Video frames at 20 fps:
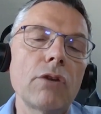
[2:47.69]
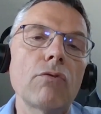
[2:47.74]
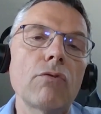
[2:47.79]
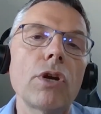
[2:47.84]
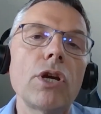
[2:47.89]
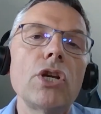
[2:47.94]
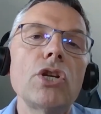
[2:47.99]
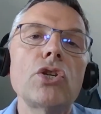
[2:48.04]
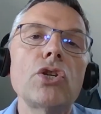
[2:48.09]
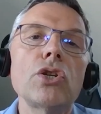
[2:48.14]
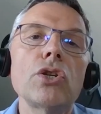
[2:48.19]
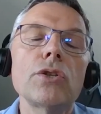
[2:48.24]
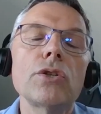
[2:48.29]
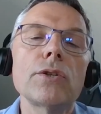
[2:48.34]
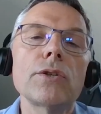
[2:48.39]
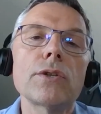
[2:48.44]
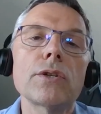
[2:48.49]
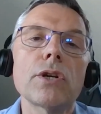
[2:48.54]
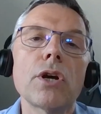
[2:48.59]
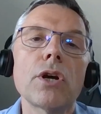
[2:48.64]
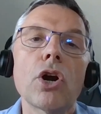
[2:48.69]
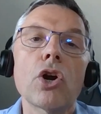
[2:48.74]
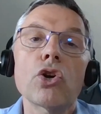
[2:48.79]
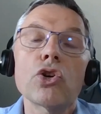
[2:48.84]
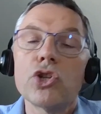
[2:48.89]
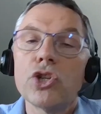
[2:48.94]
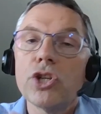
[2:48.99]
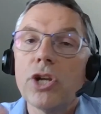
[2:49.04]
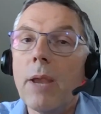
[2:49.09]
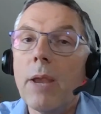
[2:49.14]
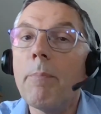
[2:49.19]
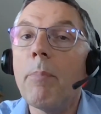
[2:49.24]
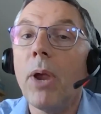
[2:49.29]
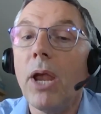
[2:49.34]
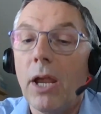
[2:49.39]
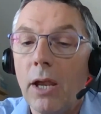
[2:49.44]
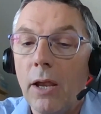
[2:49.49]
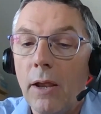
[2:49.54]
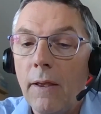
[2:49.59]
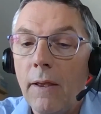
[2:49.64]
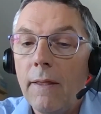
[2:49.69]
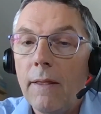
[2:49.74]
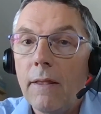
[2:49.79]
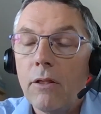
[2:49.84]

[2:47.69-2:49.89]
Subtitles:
innovations are shaping